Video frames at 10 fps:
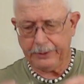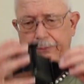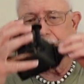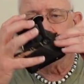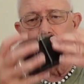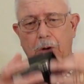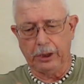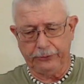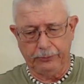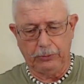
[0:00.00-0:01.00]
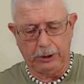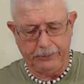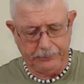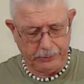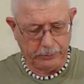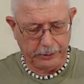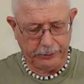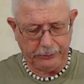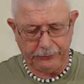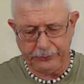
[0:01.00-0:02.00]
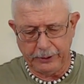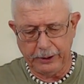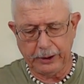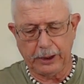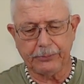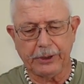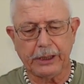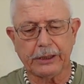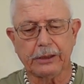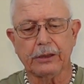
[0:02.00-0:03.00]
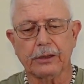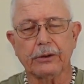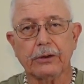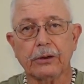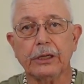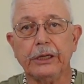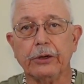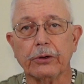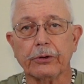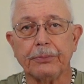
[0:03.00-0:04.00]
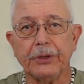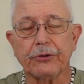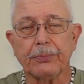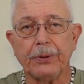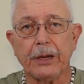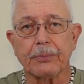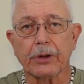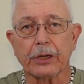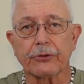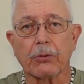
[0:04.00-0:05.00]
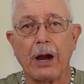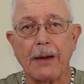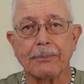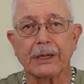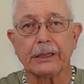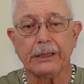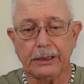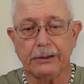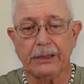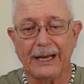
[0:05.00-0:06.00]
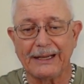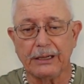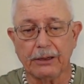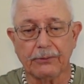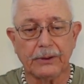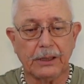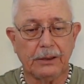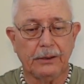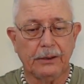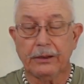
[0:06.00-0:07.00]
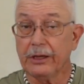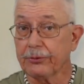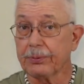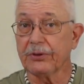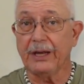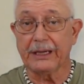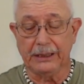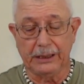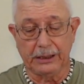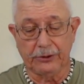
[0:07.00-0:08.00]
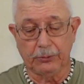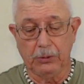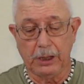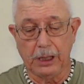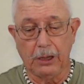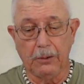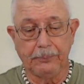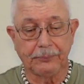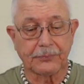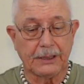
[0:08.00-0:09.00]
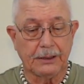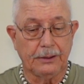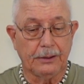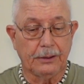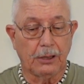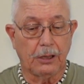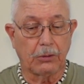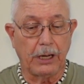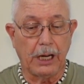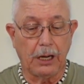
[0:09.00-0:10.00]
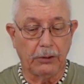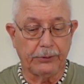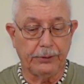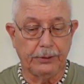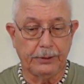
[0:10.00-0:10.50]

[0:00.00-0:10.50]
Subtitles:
if you're watching what I'm doing, you can see that I'm taking the leader, the piece of paper that's wrapping the negative, that's protecting it as well, around.